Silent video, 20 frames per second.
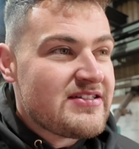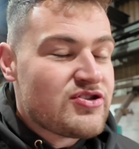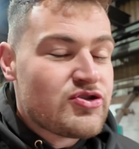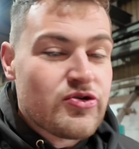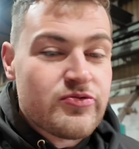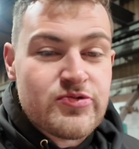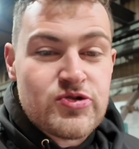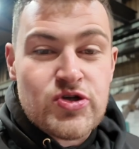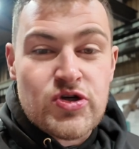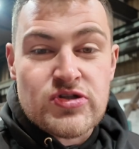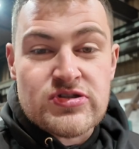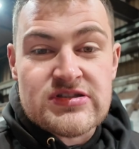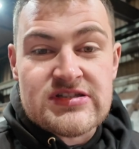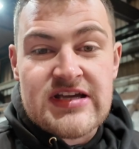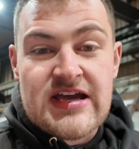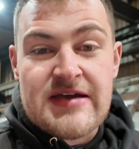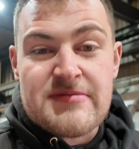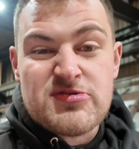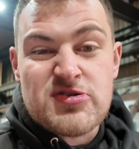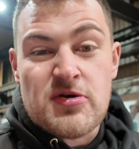some sort of
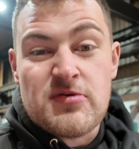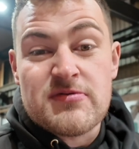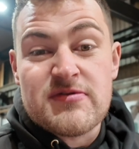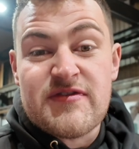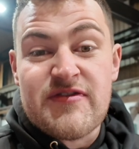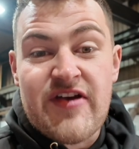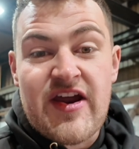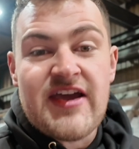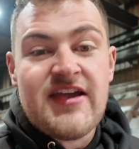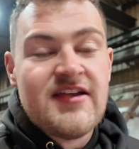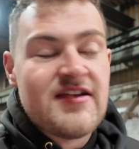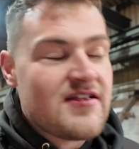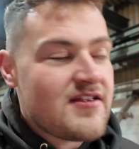term, so it was free,